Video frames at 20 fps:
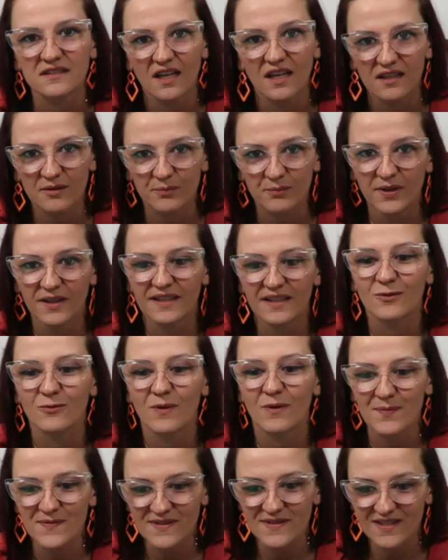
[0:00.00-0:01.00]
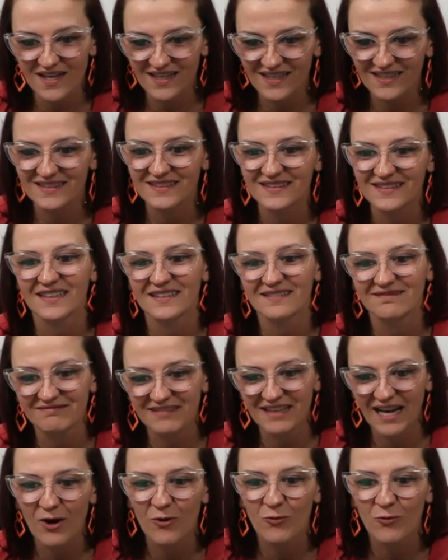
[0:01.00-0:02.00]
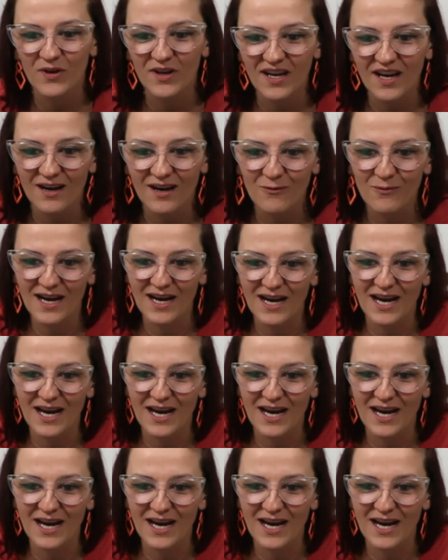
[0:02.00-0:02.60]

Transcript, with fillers: building websites and now we are where i am